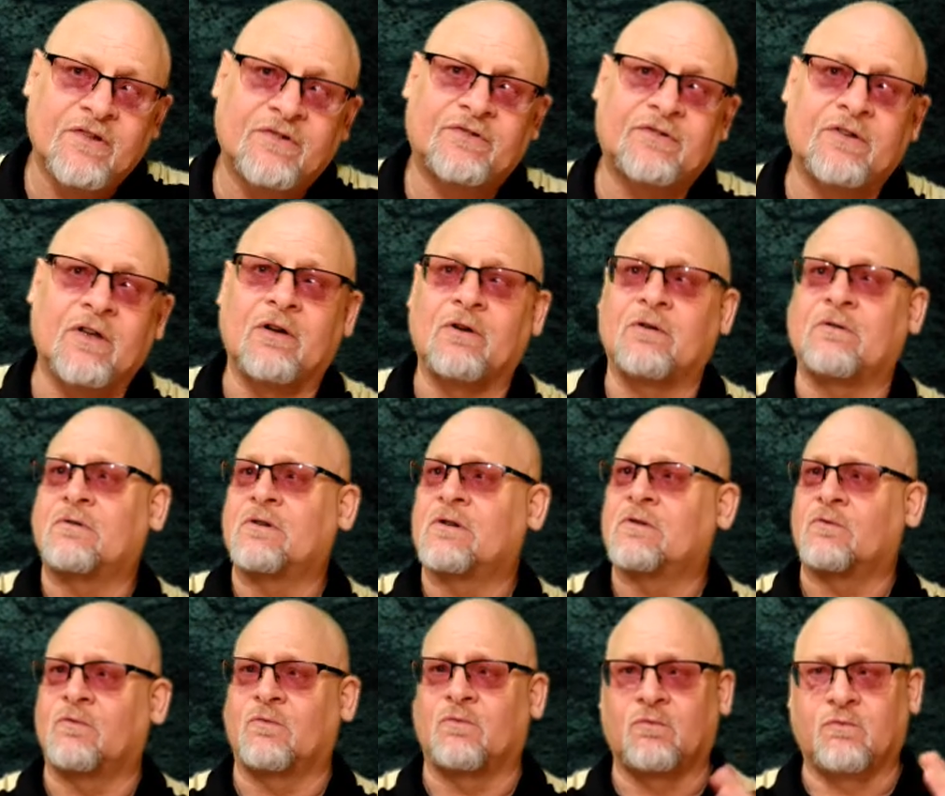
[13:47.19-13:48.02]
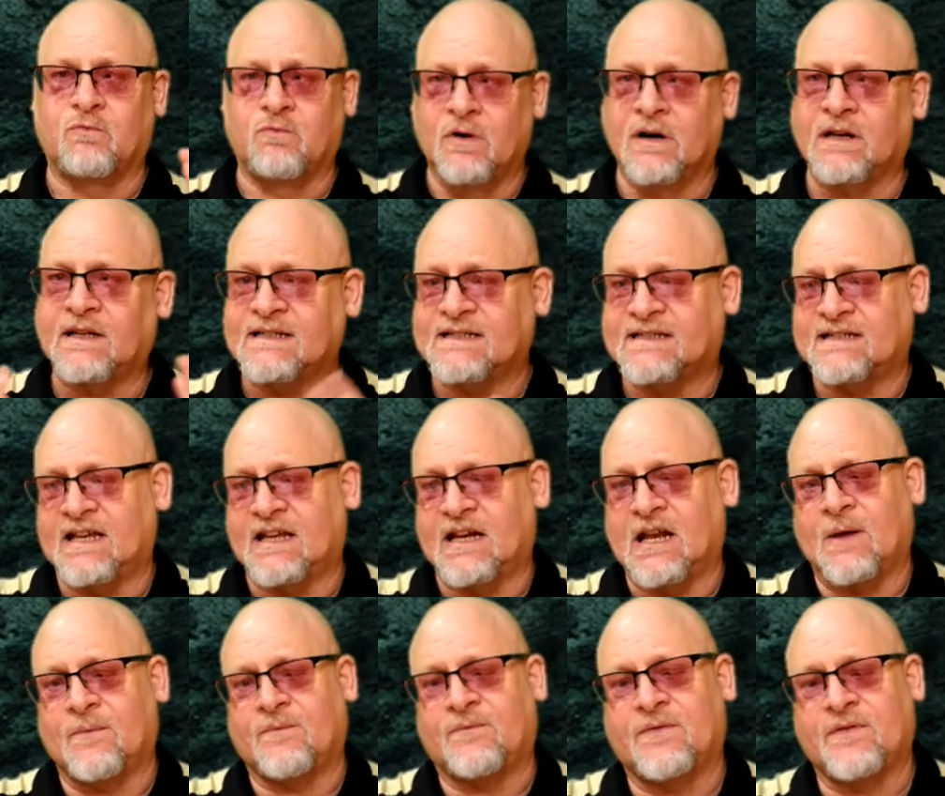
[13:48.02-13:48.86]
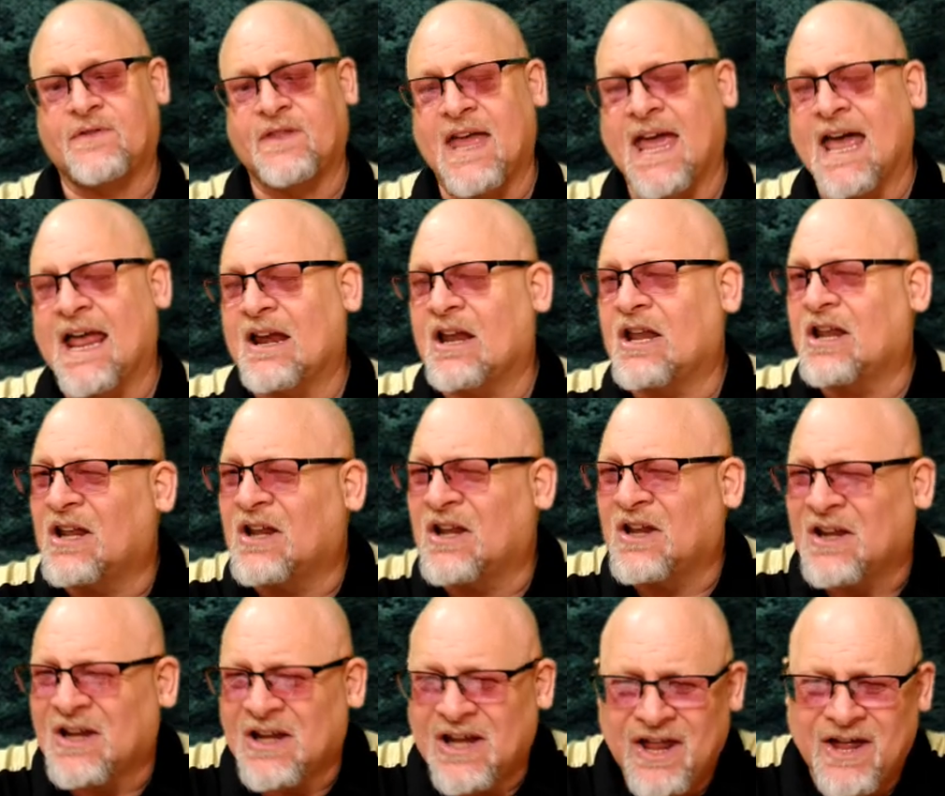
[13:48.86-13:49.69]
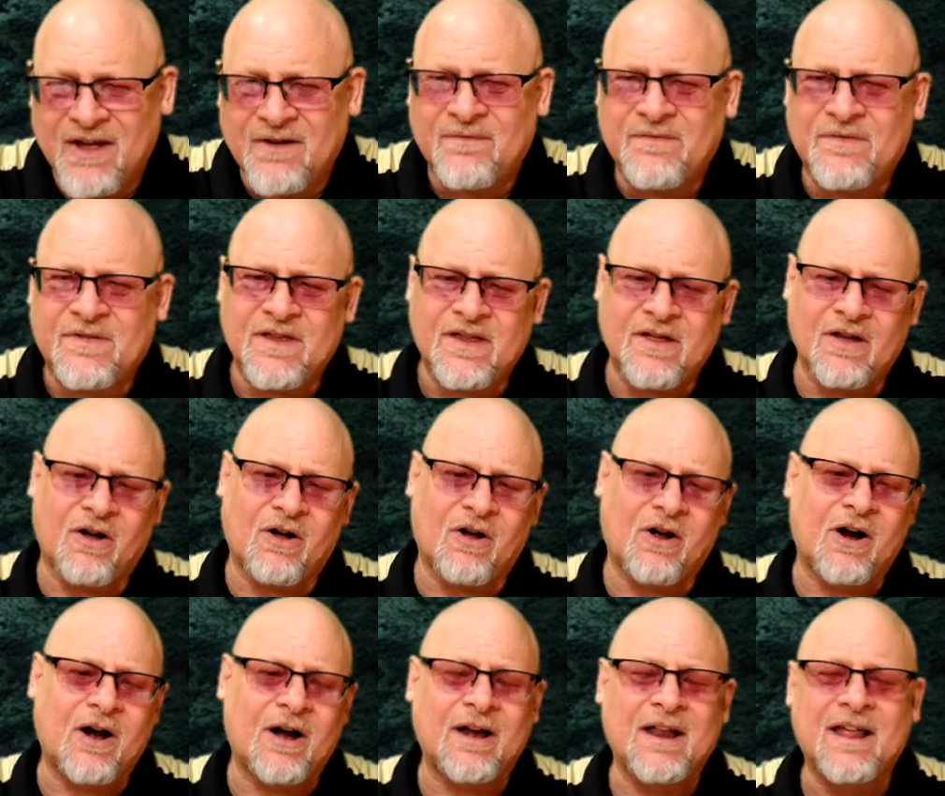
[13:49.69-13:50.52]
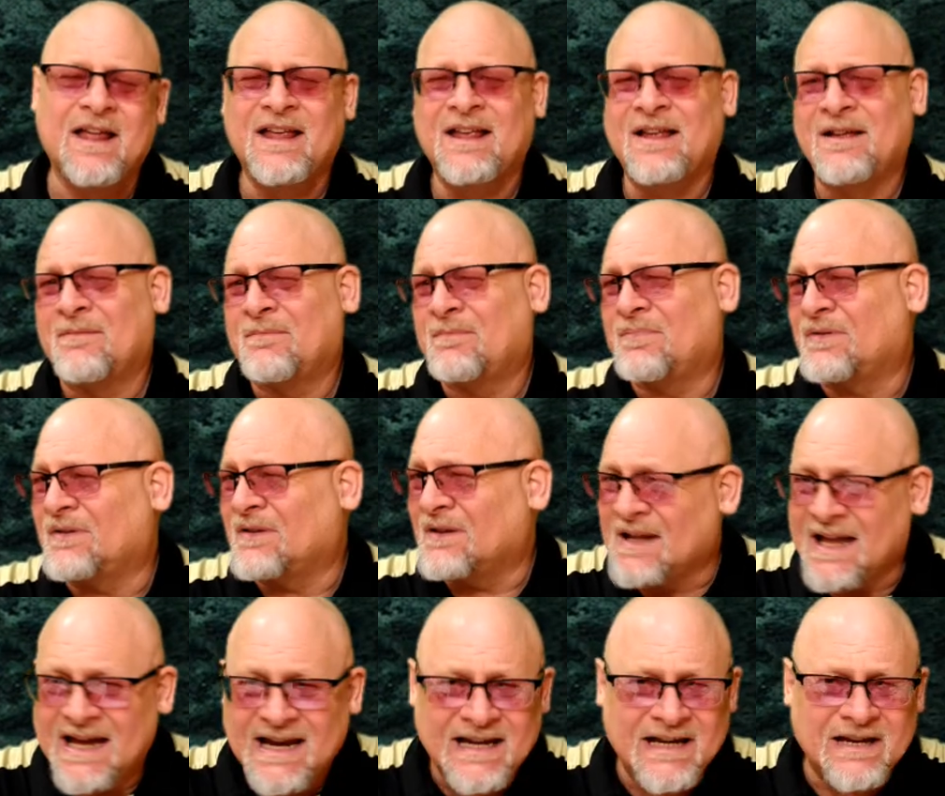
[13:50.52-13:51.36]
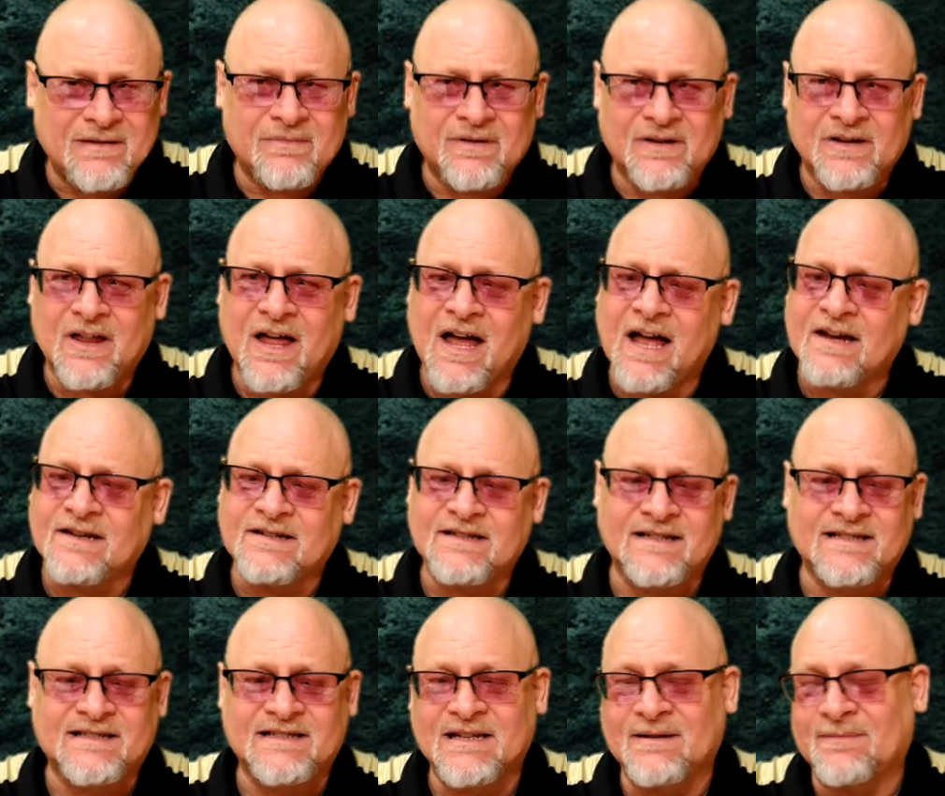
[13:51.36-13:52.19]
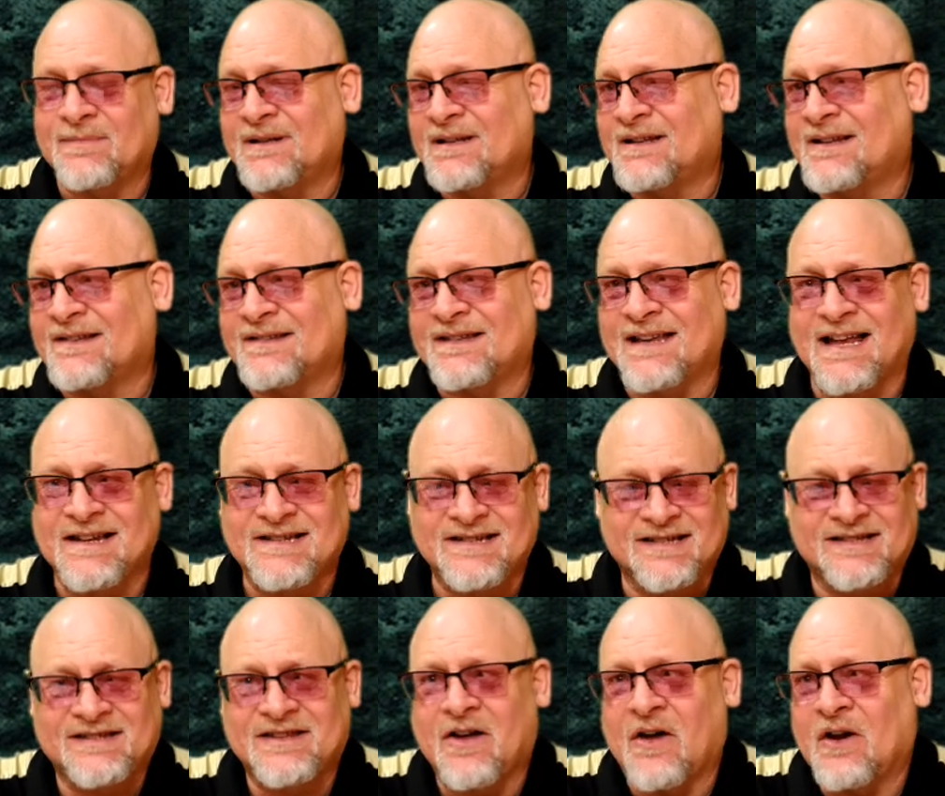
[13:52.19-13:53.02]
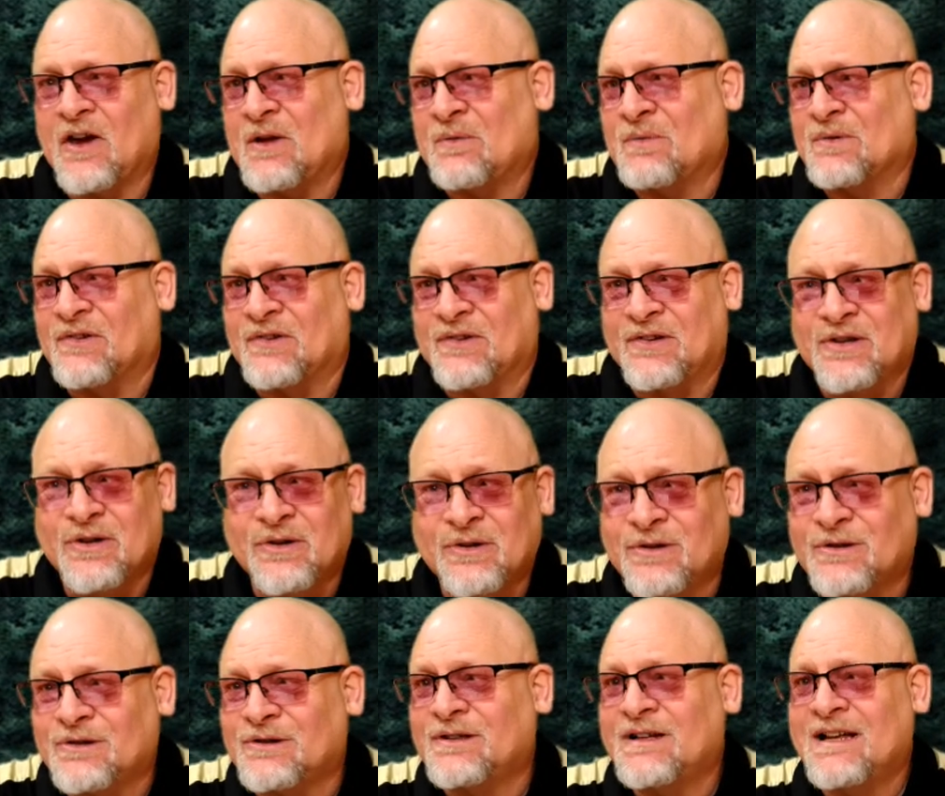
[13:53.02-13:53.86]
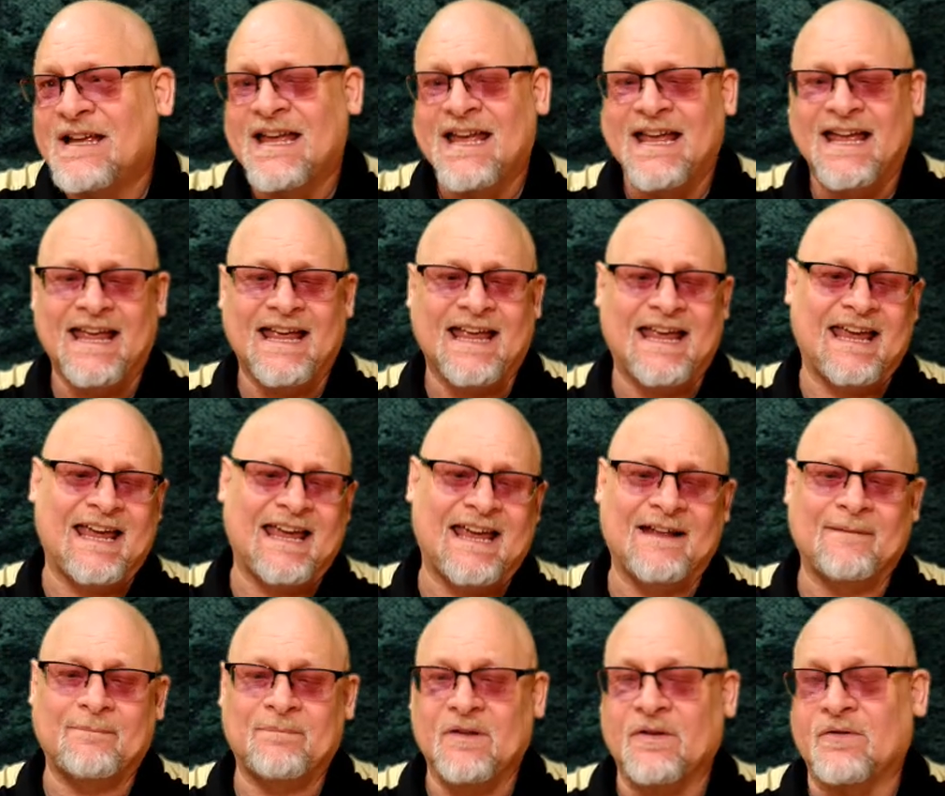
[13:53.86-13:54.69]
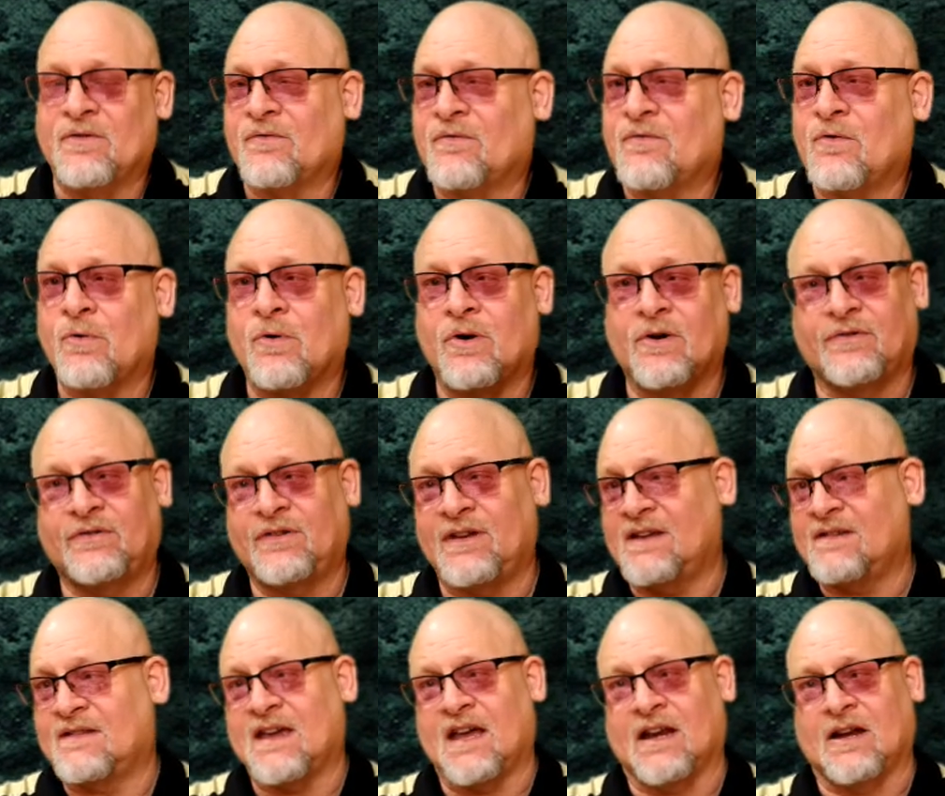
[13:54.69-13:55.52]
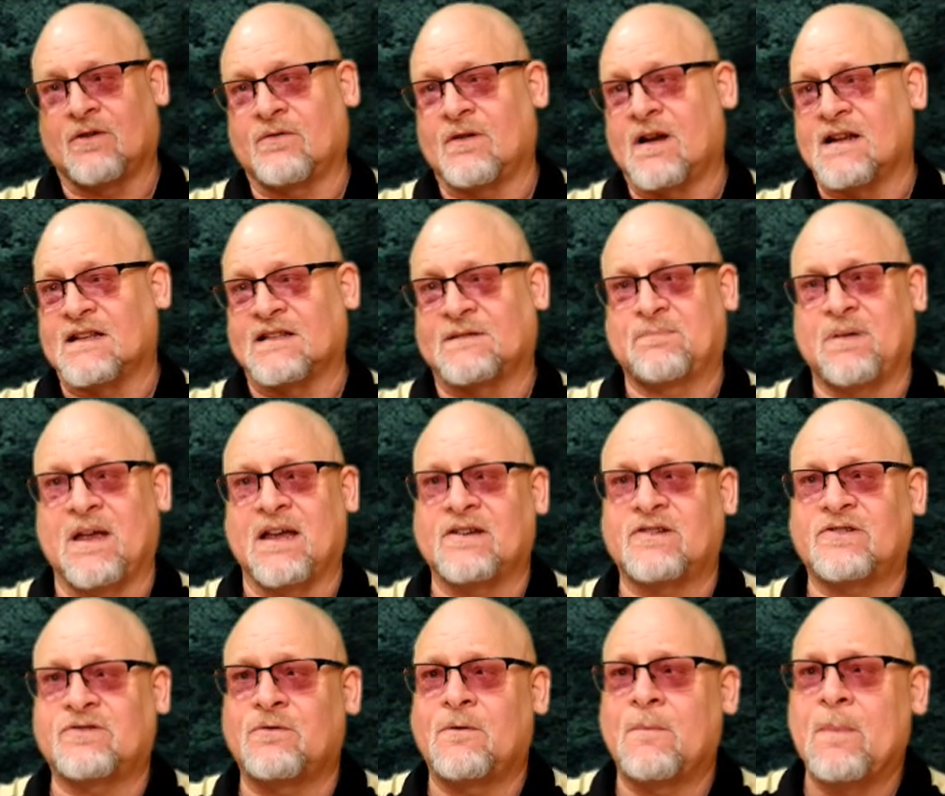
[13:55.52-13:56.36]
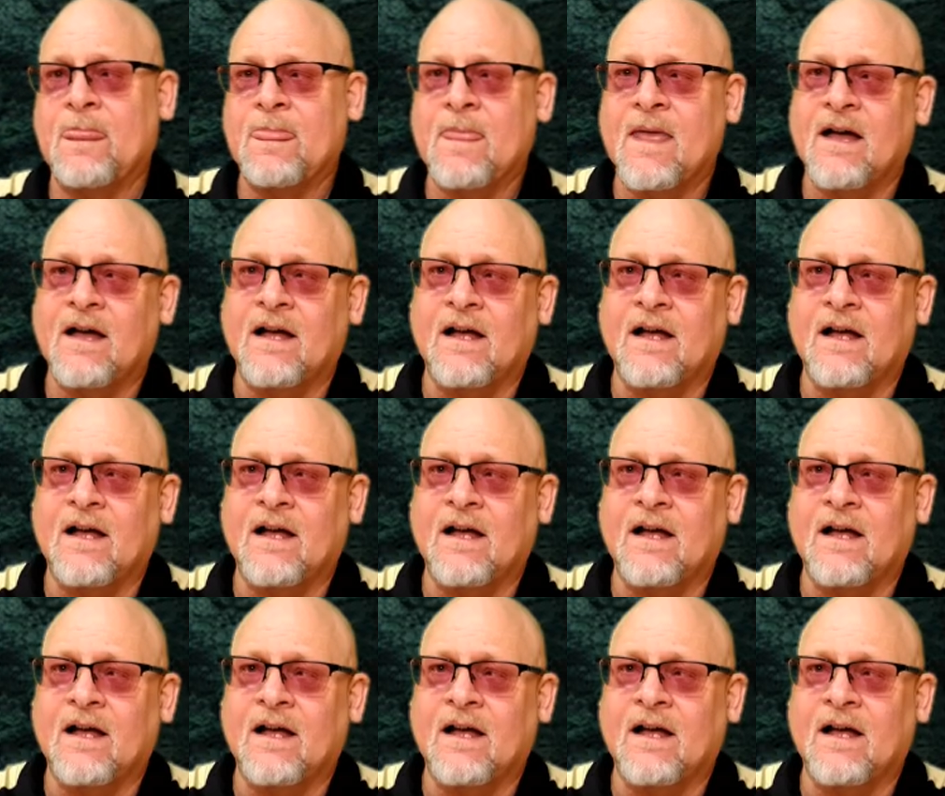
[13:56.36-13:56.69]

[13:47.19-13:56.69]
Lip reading: So really set up for that. Love the art. Played him a lot just simply because I just thought he was cool. And of course, he's got a great special.